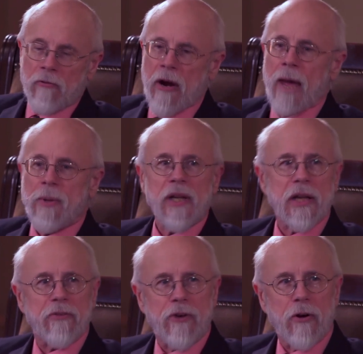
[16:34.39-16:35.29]

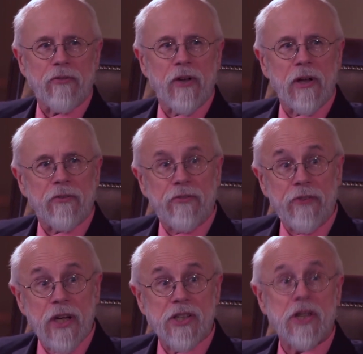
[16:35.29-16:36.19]
rapidly evolving
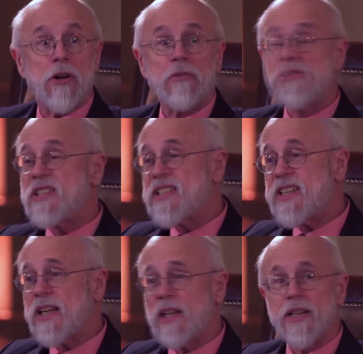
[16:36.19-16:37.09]
fish called
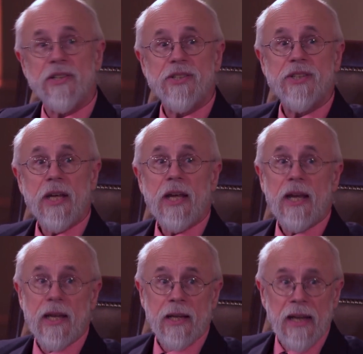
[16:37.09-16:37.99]
cichlids
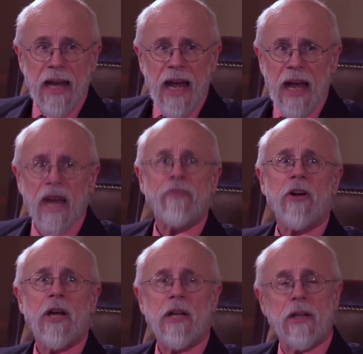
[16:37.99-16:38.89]
in
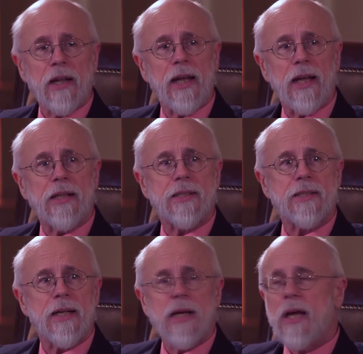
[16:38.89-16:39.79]
African
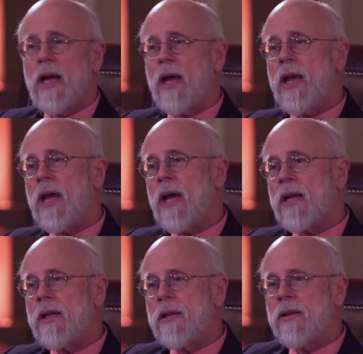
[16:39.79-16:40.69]
lakes.
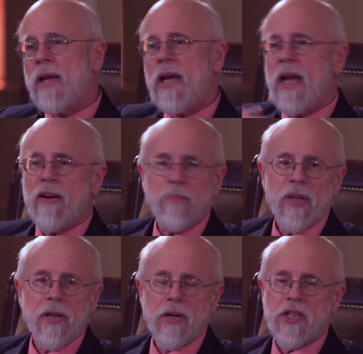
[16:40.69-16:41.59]
And they have
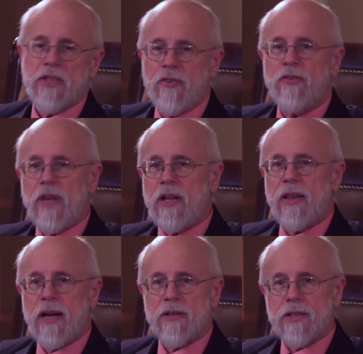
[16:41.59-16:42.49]
been there just
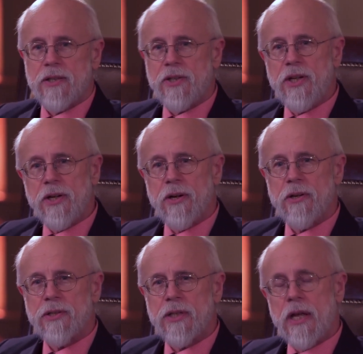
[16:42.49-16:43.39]
15,000
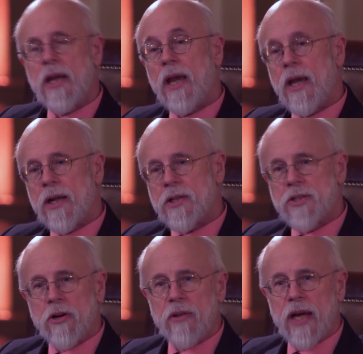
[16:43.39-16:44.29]
years. And
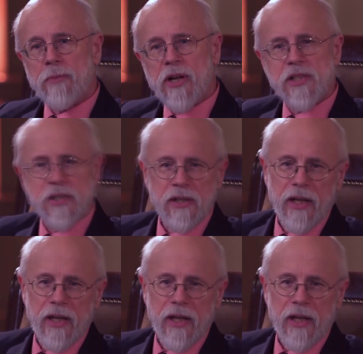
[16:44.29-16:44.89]
it's known that because the